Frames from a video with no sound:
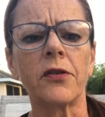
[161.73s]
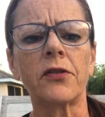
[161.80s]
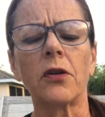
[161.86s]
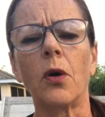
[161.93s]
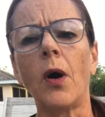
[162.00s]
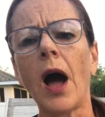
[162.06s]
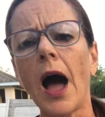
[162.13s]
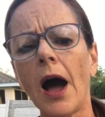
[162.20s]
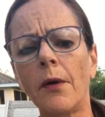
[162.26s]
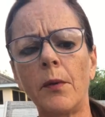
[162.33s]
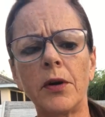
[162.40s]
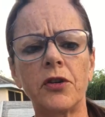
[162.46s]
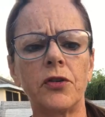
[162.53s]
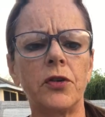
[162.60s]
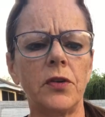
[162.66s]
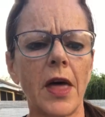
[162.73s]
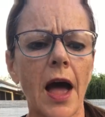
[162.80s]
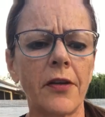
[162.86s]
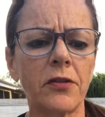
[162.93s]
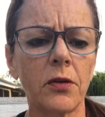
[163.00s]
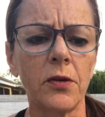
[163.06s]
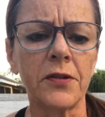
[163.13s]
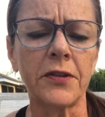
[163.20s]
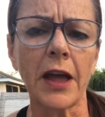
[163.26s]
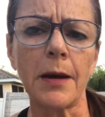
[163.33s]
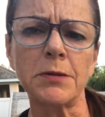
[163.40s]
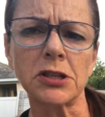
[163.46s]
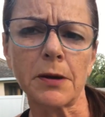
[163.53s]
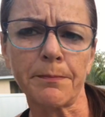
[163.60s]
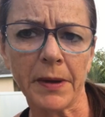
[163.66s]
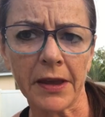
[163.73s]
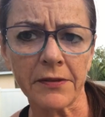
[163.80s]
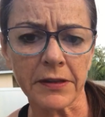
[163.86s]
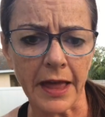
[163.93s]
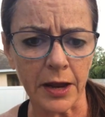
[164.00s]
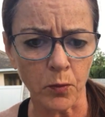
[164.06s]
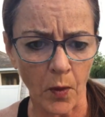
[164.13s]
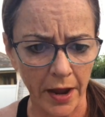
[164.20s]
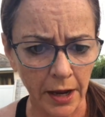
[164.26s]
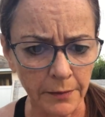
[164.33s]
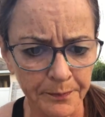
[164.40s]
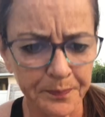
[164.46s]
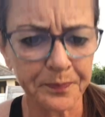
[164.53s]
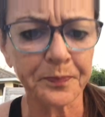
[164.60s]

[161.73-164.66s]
So how would you do that? So you establish a baseline weight